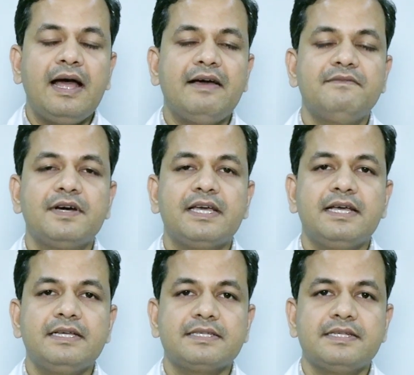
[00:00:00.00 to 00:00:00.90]
I'm
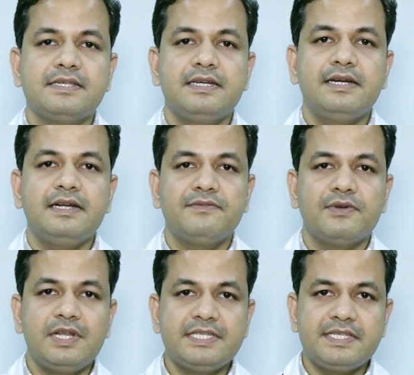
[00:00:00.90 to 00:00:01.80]
working as consultant
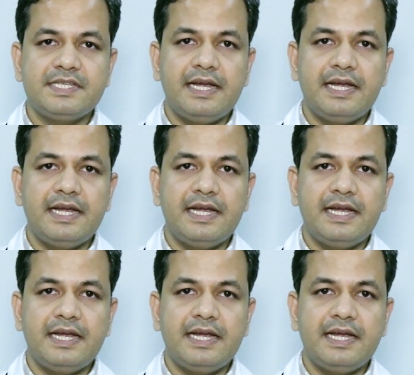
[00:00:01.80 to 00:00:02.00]
nephrologist